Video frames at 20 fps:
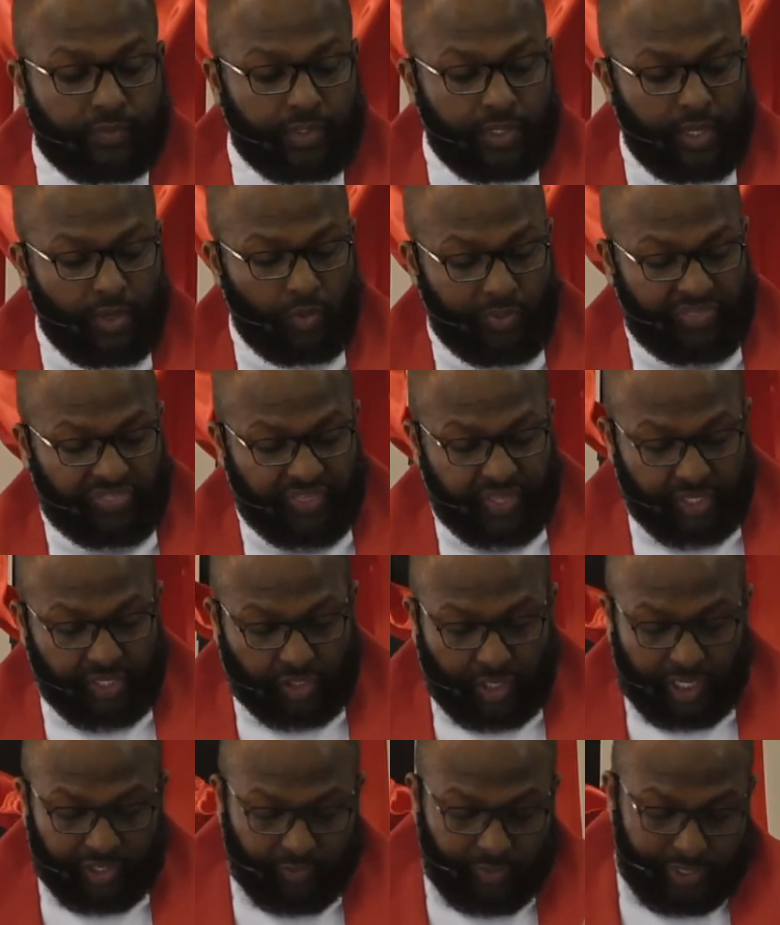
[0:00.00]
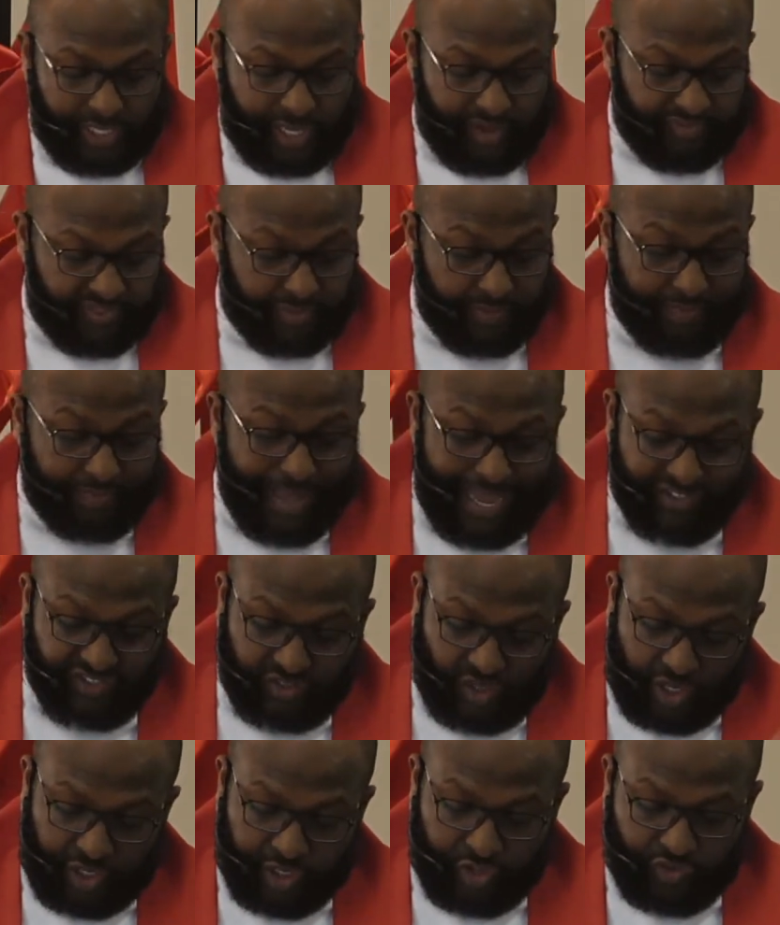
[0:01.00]
We think God will give us a pass.
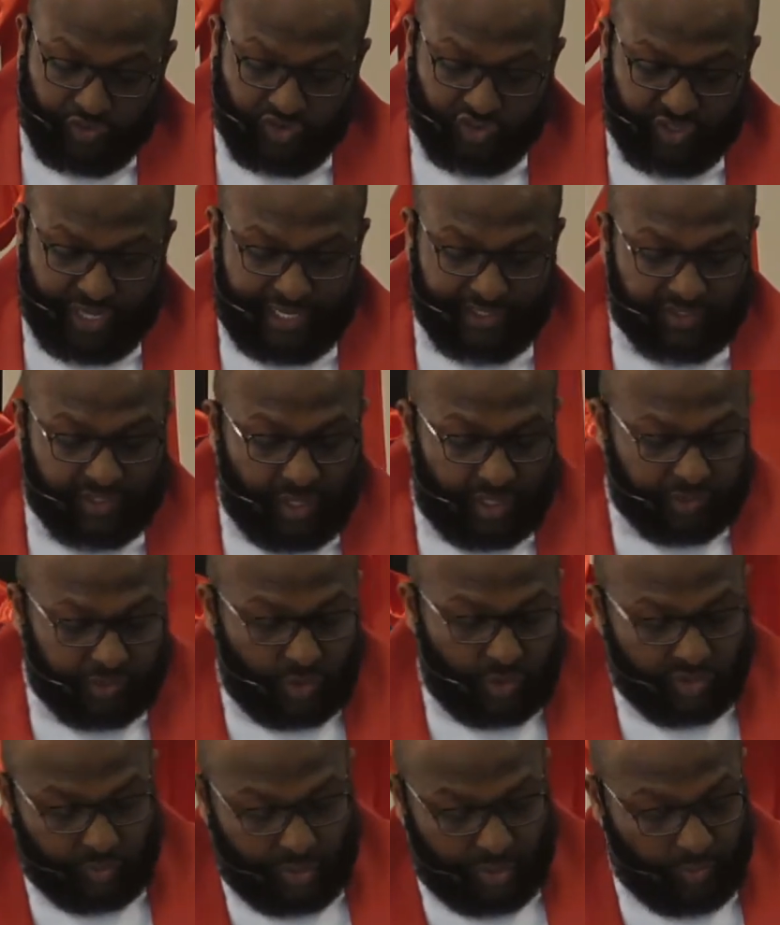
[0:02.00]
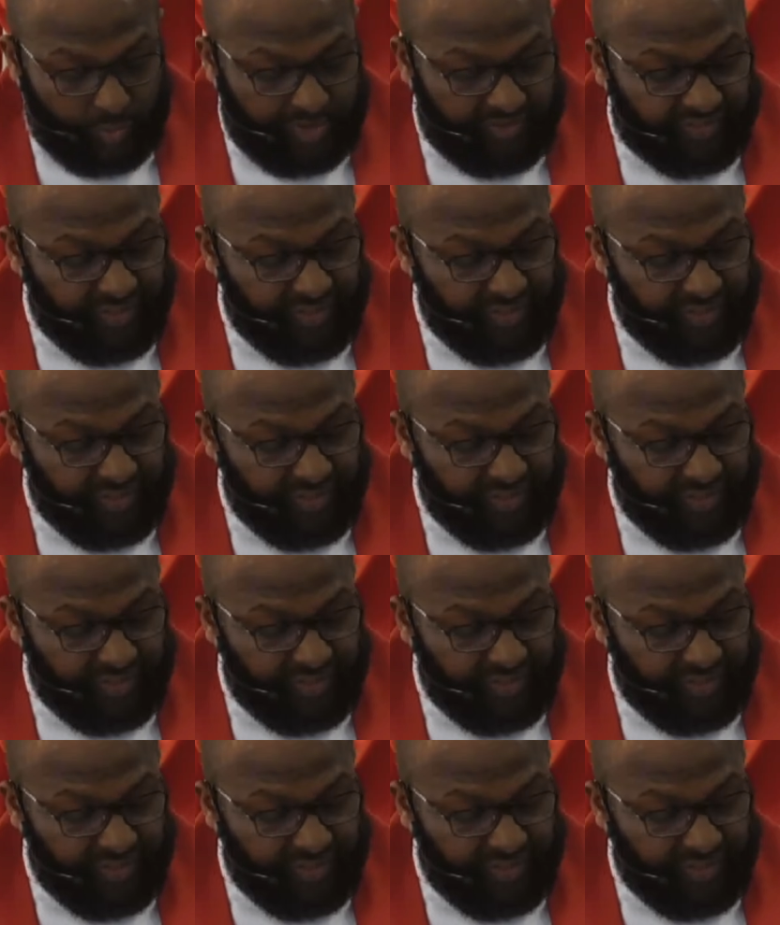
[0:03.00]
God understands. God knows what we've